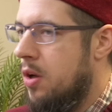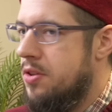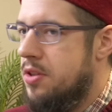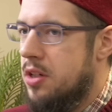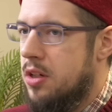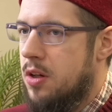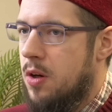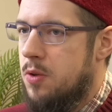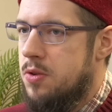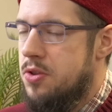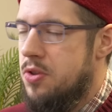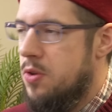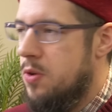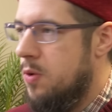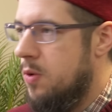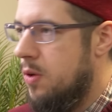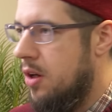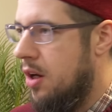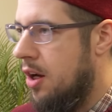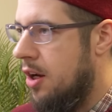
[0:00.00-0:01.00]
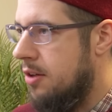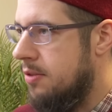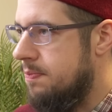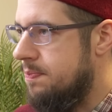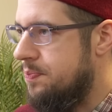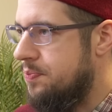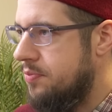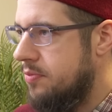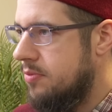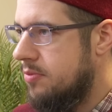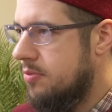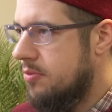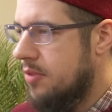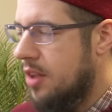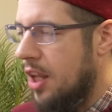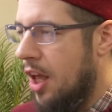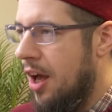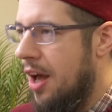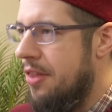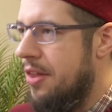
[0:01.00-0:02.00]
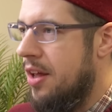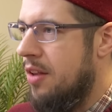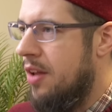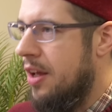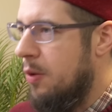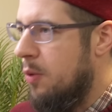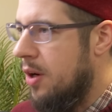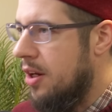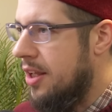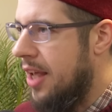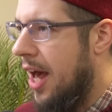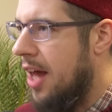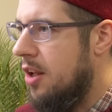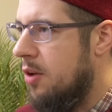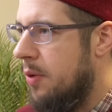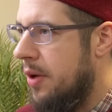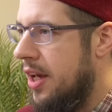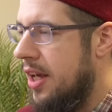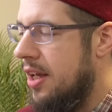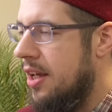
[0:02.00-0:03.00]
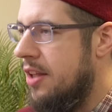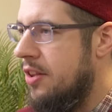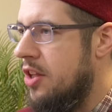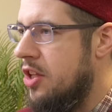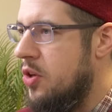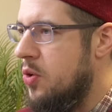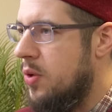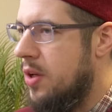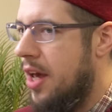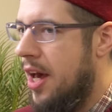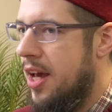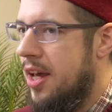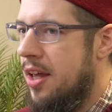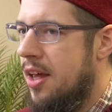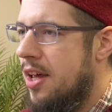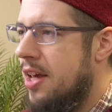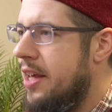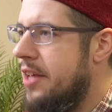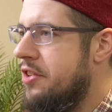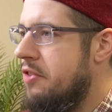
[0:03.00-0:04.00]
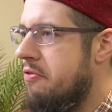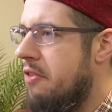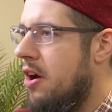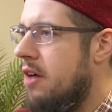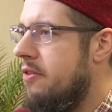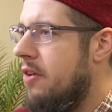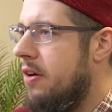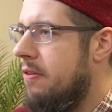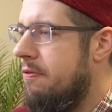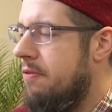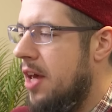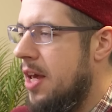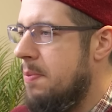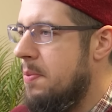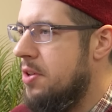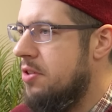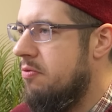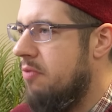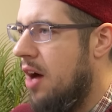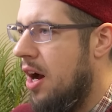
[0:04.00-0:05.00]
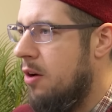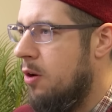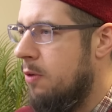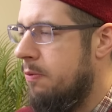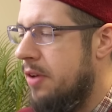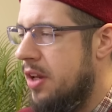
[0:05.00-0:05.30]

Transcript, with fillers: want to go to, I think like what Galloway in the UK, he has a very, very famous viral